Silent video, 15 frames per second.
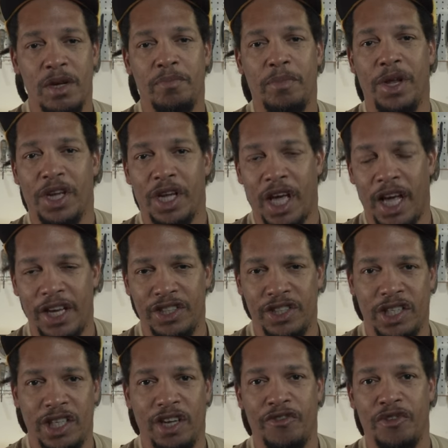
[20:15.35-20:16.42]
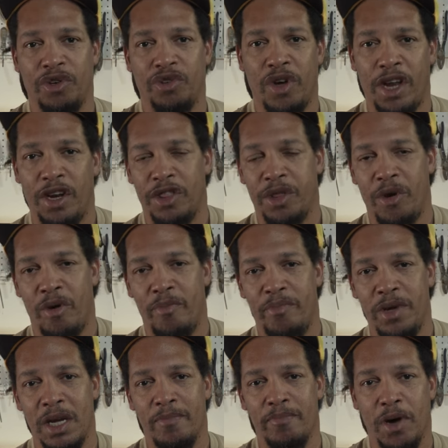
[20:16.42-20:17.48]
But occasionally, if you're trying to throw a
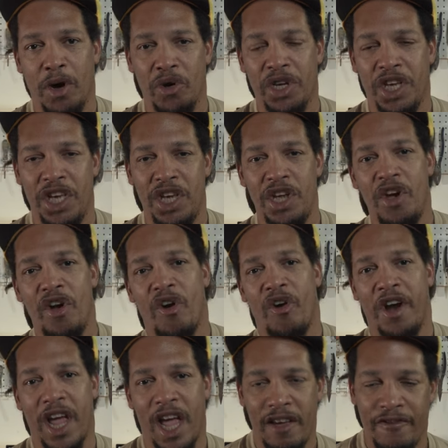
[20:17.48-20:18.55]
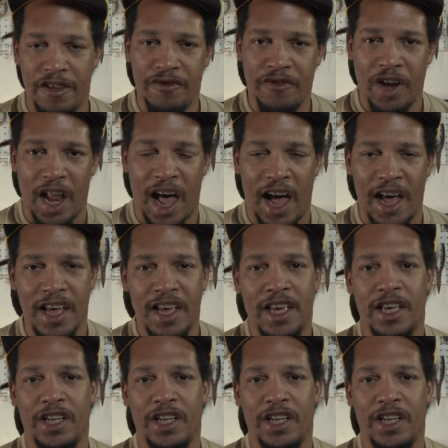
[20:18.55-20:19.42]
big bulky or heavy fly,